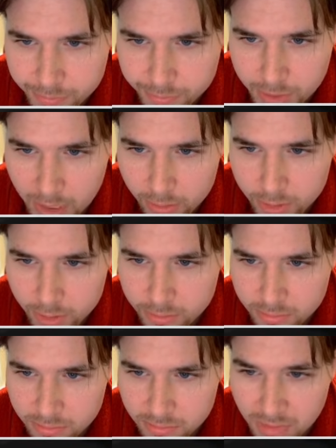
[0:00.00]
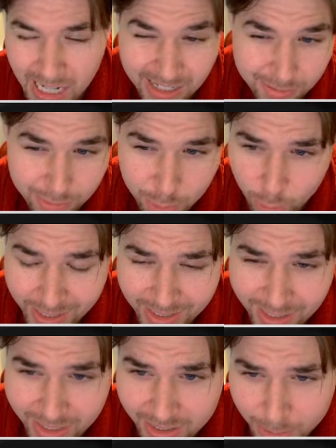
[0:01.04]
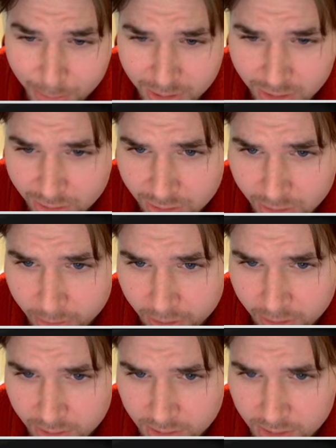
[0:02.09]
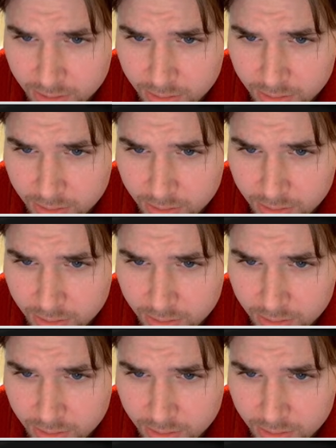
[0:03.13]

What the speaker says: However, I quite like this position, to be honest.